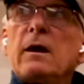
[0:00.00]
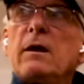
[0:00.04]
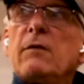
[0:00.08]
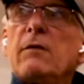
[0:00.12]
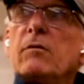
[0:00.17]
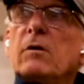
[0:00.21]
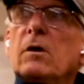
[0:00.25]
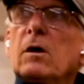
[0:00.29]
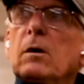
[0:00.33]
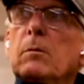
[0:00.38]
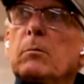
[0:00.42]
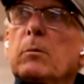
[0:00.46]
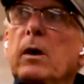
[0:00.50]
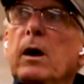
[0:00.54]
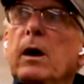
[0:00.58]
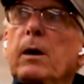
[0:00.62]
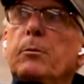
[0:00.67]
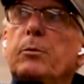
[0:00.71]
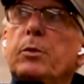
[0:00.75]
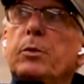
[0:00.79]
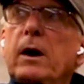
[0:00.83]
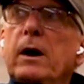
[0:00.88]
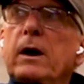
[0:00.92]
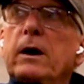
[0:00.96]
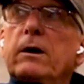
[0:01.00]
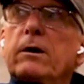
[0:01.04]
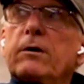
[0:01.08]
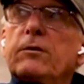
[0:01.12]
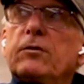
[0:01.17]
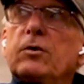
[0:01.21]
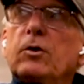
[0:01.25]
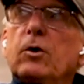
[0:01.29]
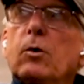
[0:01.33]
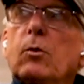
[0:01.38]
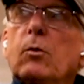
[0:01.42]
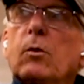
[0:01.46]
even on my
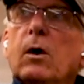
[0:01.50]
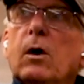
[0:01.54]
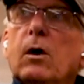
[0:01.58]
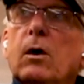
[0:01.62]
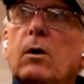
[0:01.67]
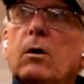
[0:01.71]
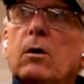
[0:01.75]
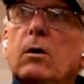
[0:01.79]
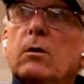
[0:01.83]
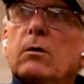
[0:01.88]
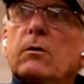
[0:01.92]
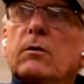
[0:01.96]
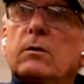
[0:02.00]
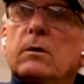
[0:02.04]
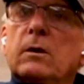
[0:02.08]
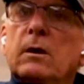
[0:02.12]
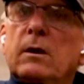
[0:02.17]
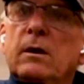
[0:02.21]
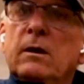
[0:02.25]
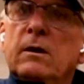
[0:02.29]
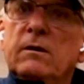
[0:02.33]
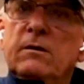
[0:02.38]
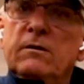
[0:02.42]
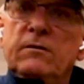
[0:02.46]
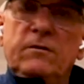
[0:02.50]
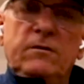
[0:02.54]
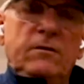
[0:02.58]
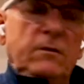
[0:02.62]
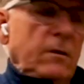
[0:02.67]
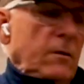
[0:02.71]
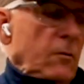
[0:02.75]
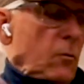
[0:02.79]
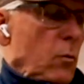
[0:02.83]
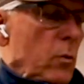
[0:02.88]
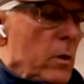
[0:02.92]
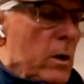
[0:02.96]
prior tool wall,
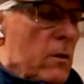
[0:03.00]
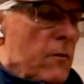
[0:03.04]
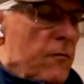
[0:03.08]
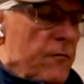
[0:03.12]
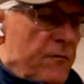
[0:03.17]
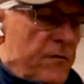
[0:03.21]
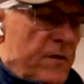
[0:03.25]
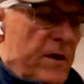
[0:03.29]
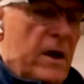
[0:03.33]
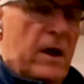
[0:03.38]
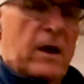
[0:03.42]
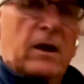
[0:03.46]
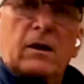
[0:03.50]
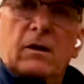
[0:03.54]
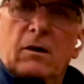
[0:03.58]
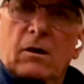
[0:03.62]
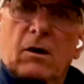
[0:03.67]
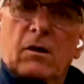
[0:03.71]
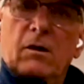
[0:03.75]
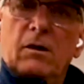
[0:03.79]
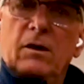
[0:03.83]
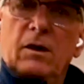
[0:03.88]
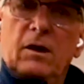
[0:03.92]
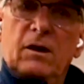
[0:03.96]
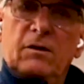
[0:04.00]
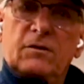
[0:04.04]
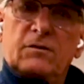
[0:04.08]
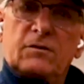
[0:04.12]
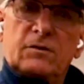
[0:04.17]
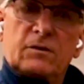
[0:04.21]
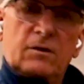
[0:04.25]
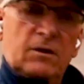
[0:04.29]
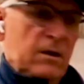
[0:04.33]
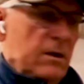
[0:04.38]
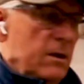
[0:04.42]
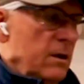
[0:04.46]
will fit on
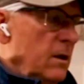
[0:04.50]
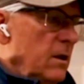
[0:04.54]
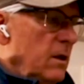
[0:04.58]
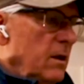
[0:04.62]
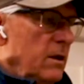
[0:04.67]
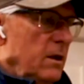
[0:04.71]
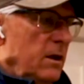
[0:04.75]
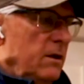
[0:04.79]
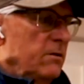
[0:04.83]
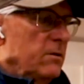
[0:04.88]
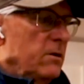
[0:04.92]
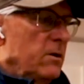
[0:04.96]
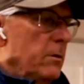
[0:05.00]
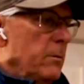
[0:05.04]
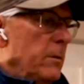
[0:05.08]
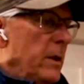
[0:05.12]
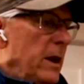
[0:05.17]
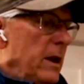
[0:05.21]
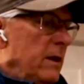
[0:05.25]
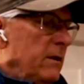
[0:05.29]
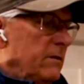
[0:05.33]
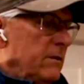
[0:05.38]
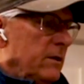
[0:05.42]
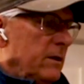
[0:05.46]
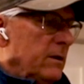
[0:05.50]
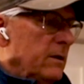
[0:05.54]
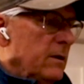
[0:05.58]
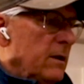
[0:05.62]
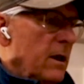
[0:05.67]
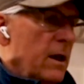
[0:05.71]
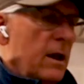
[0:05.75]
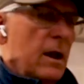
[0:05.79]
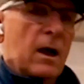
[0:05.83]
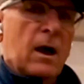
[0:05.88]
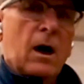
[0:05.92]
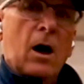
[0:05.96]
these. These are amazing.
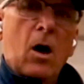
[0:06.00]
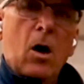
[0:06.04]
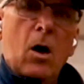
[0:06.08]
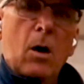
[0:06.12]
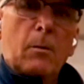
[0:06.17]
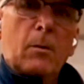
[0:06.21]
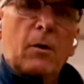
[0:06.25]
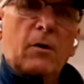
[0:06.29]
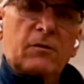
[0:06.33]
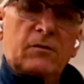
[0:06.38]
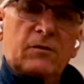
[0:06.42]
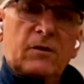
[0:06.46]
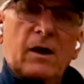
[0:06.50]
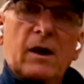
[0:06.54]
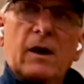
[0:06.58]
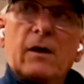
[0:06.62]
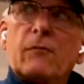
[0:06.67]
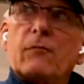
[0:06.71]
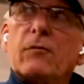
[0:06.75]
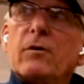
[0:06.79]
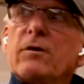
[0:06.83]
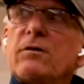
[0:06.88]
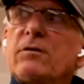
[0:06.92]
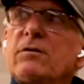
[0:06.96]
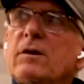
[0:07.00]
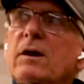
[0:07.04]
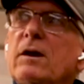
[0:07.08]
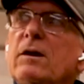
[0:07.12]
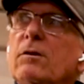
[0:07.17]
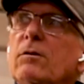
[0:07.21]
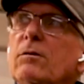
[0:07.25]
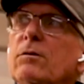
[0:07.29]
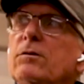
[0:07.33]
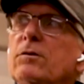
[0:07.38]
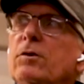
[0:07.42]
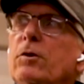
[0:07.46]
Almost every
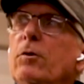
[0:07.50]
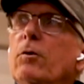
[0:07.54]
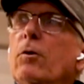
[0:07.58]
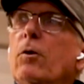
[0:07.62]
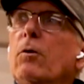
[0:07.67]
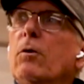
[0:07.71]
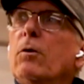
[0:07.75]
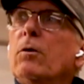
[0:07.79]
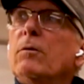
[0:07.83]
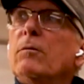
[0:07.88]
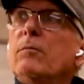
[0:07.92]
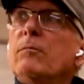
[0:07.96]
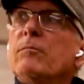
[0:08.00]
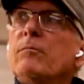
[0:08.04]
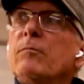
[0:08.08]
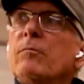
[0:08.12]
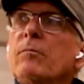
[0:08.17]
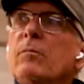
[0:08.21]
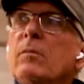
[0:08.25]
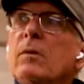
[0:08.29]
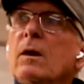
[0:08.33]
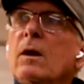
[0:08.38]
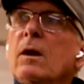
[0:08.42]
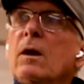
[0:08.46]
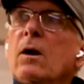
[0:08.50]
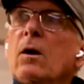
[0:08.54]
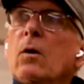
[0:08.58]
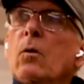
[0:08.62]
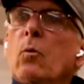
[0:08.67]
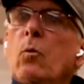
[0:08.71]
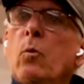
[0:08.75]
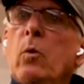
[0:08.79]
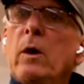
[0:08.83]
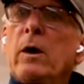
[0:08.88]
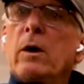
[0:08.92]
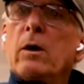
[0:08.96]
single tool
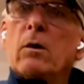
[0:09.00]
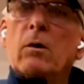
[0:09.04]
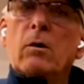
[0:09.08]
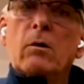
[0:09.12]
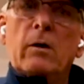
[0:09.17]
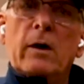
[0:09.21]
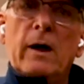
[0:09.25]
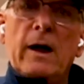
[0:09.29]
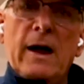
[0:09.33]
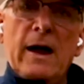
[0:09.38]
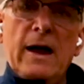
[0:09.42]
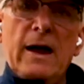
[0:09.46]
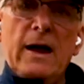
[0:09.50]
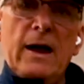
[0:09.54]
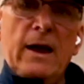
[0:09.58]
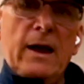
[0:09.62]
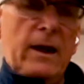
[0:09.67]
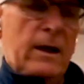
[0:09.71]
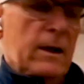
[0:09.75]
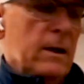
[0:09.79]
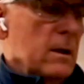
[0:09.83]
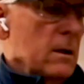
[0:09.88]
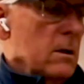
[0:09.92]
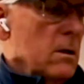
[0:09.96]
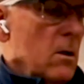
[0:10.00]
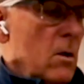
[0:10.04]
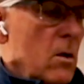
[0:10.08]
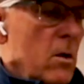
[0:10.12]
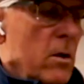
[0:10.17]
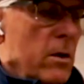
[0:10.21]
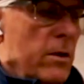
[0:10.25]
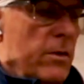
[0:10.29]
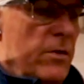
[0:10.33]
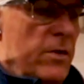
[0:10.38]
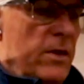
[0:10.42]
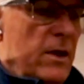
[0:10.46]
will hang
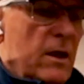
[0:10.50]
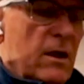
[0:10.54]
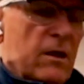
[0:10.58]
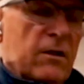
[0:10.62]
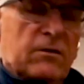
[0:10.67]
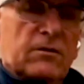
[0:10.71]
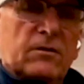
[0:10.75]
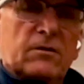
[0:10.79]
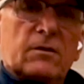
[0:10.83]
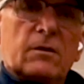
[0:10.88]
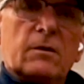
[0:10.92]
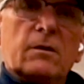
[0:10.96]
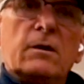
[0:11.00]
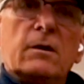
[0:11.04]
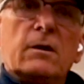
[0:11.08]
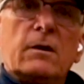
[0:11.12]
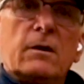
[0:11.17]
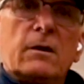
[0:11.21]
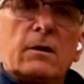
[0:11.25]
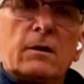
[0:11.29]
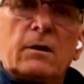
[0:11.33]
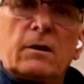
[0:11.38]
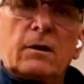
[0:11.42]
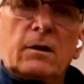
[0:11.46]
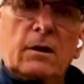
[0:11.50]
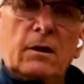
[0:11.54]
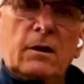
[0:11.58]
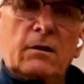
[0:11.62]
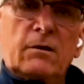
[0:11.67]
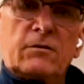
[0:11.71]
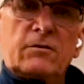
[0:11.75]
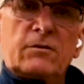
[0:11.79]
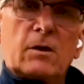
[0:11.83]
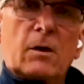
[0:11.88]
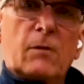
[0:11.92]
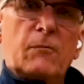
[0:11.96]
on this
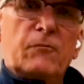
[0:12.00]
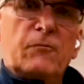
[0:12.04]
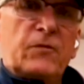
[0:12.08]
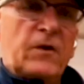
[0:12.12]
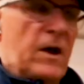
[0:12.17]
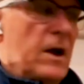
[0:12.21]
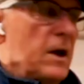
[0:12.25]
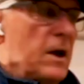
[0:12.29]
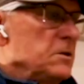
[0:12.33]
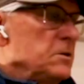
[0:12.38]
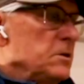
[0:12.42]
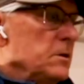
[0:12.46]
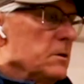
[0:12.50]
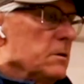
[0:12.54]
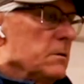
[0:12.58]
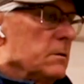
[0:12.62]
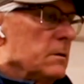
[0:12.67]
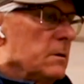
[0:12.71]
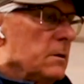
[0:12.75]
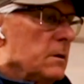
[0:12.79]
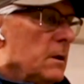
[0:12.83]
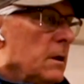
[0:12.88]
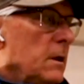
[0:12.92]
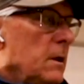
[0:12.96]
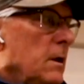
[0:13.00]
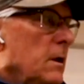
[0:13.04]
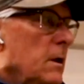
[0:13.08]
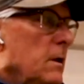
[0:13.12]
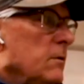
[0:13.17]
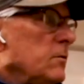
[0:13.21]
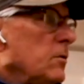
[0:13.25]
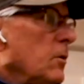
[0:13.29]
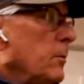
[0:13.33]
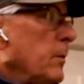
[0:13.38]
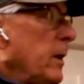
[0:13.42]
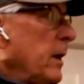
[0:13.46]
in some fashion.
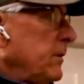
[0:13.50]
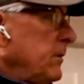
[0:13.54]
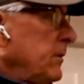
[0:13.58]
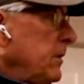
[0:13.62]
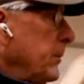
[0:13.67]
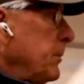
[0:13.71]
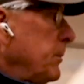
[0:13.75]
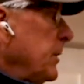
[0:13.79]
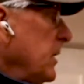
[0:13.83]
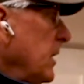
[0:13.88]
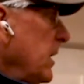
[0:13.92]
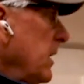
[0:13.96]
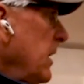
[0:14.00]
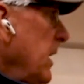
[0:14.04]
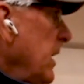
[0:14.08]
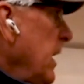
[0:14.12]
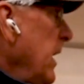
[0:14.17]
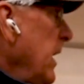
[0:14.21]
So my tip of the